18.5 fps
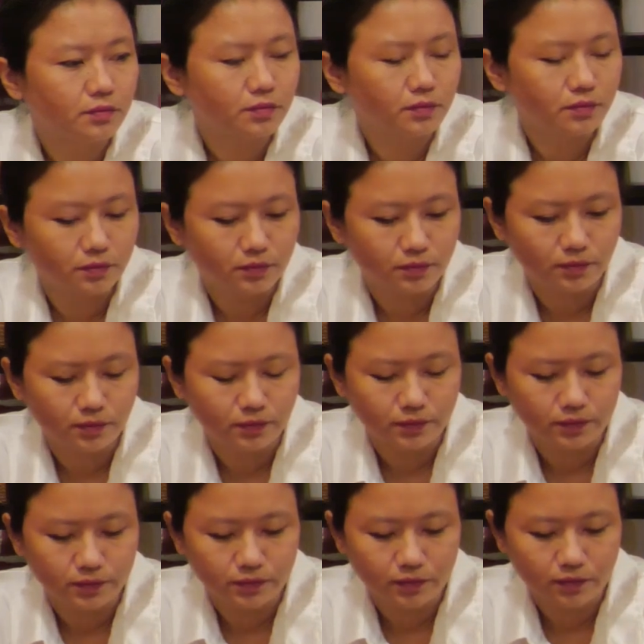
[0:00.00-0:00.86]

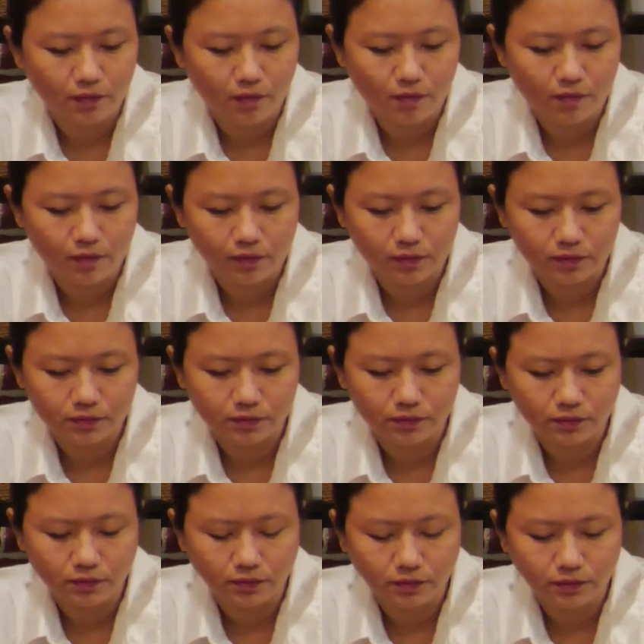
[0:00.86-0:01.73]

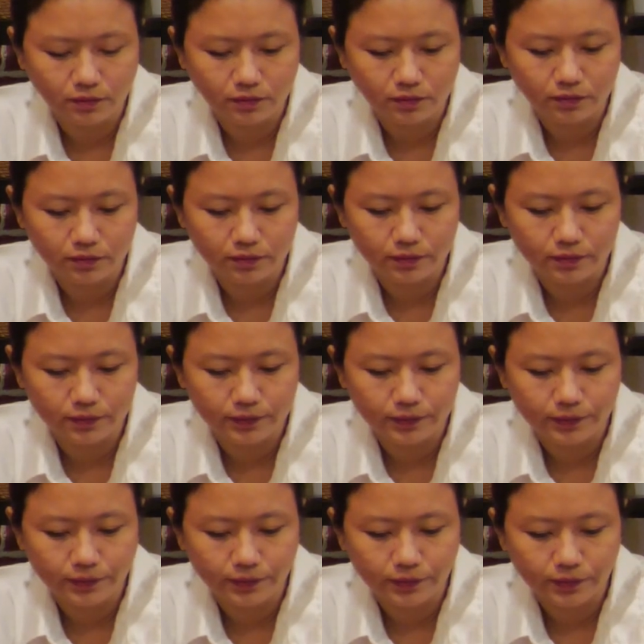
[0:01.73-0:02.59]

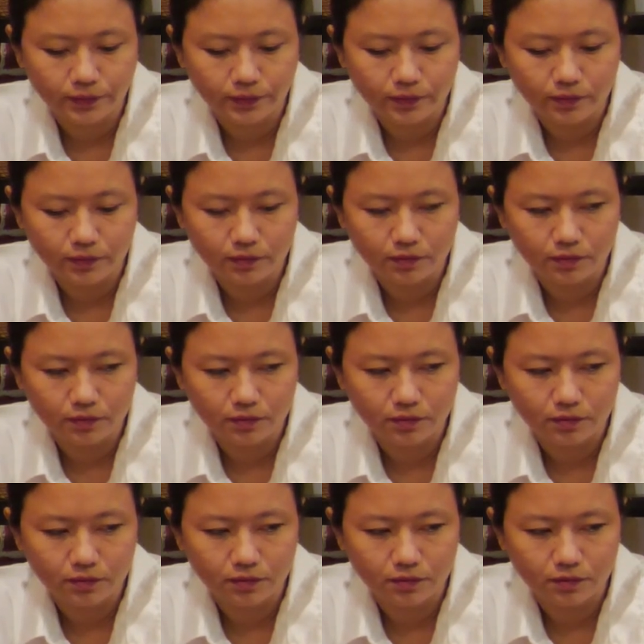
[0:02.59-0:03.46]

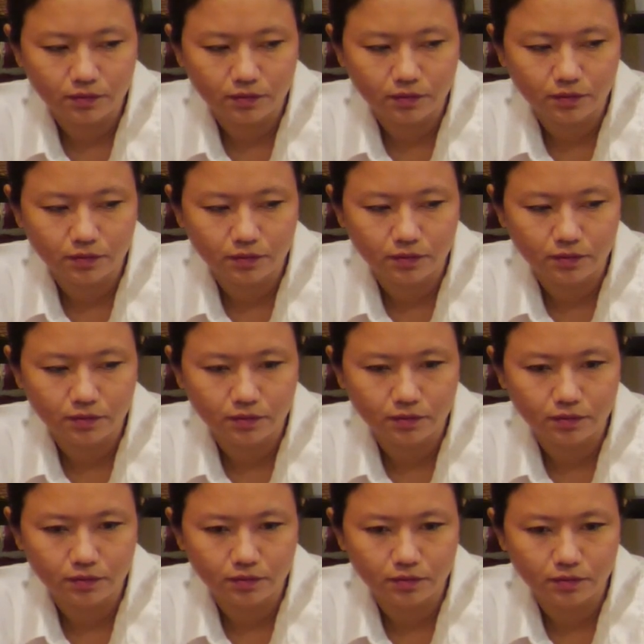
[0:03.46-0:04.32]

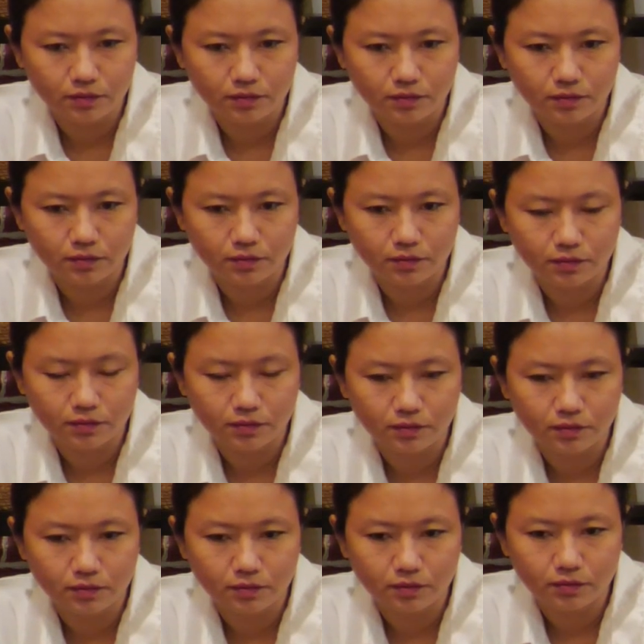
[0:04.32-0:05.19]

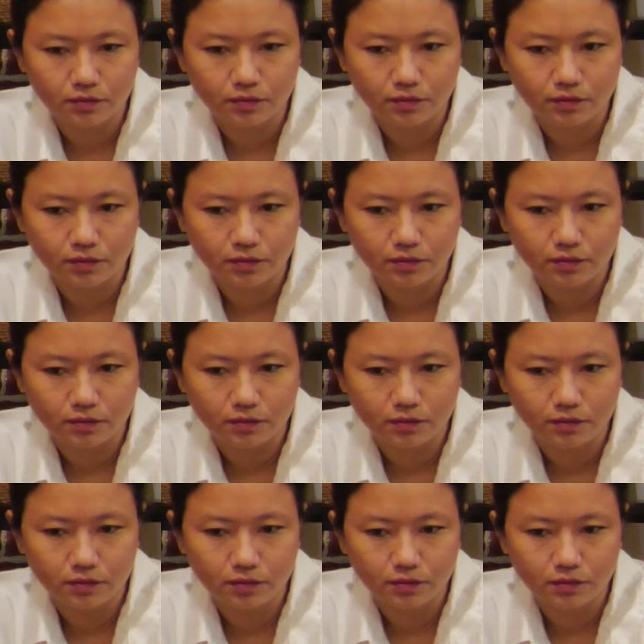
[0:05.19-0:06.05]

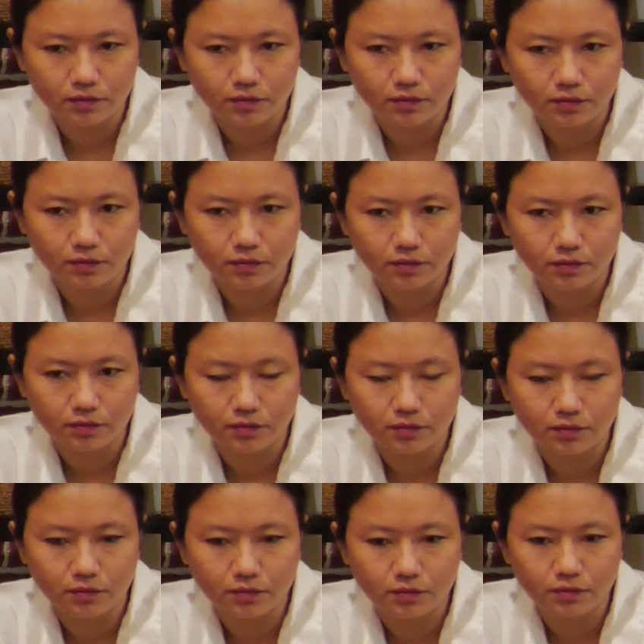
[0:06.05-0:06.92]

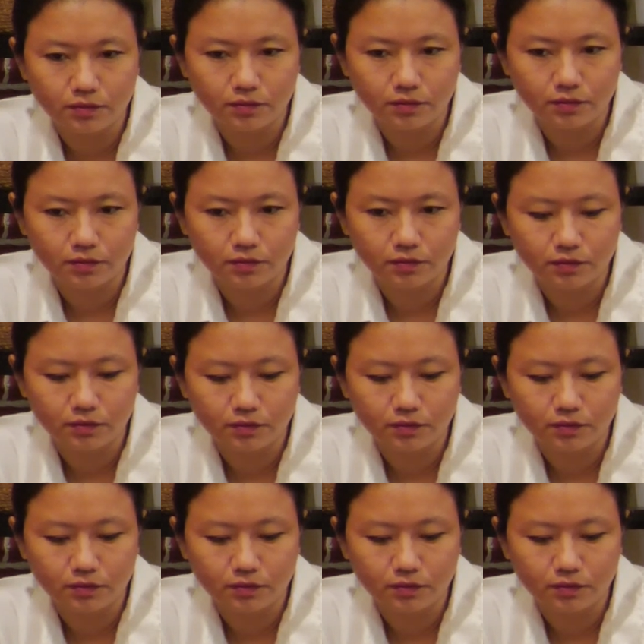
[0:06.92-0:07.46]
No words are spoken by the person on screen.